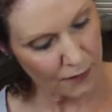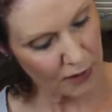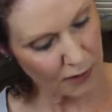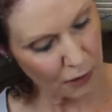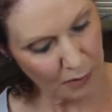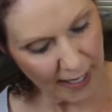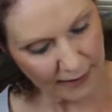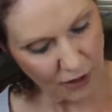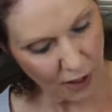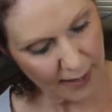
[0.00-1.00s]
The little
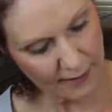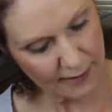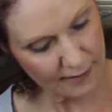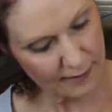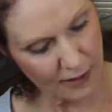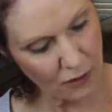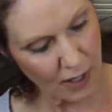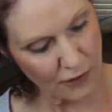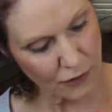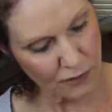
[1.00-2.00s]
black dots that are
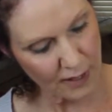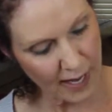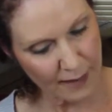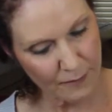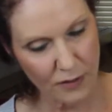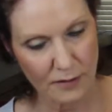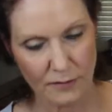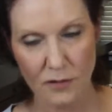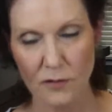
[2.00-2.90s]
on your lab are